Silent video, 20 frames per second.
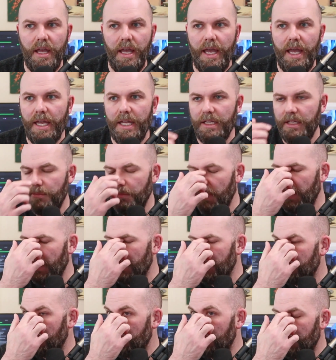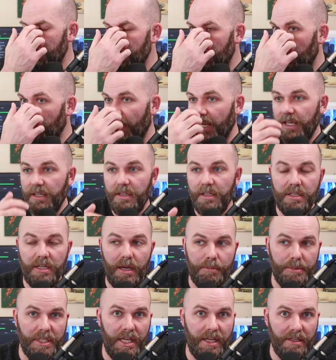And in many instances, they rank in the
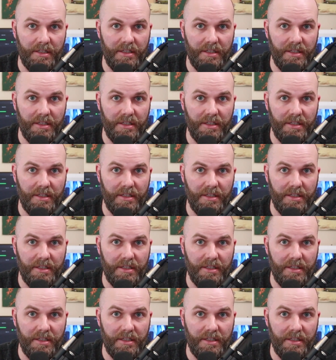top 10.